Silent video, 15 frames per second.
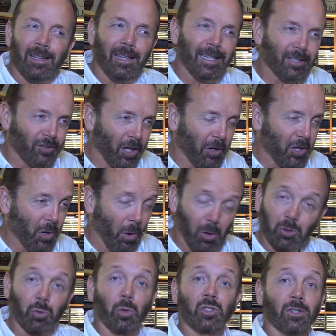he can tell you all
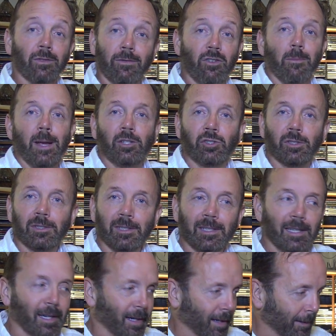sorts of information.
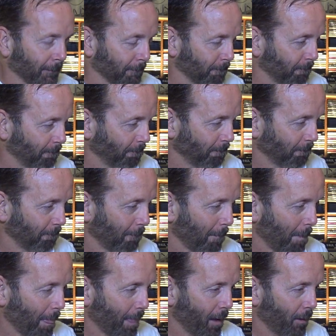Um,
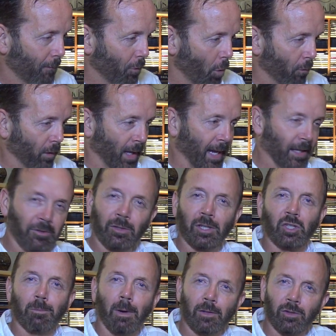over the last
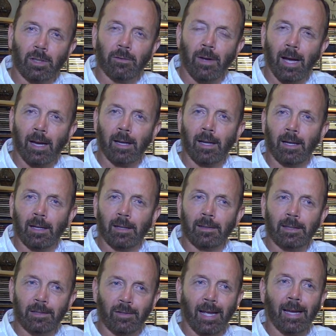six months, he's had uh,
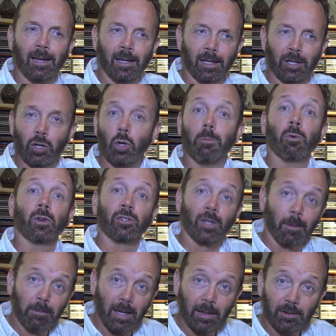he's had uh, numerous
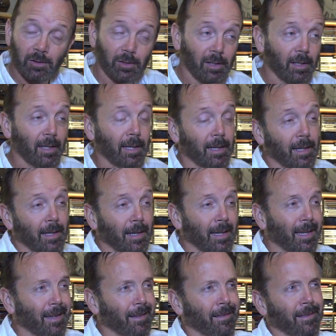updates.
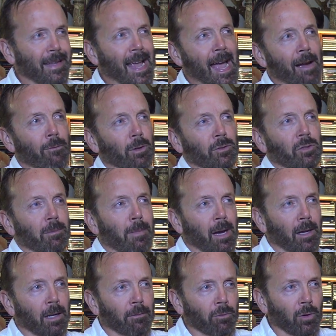They averaged
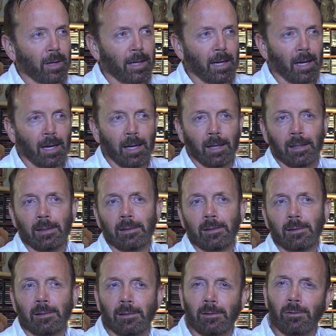about every uh,
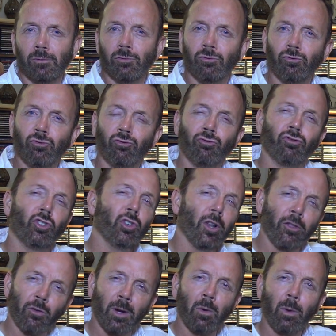two to
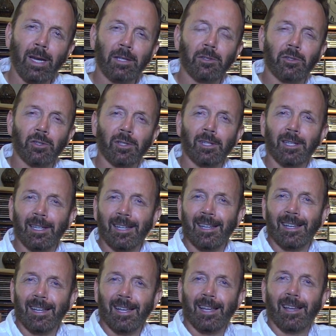three weeks.
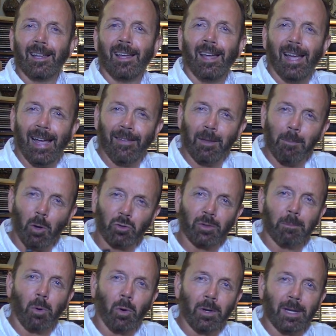And the most
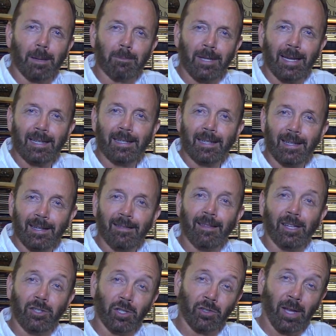important update they
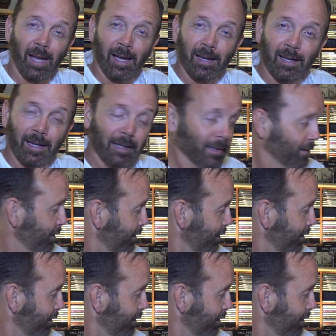just had, uh,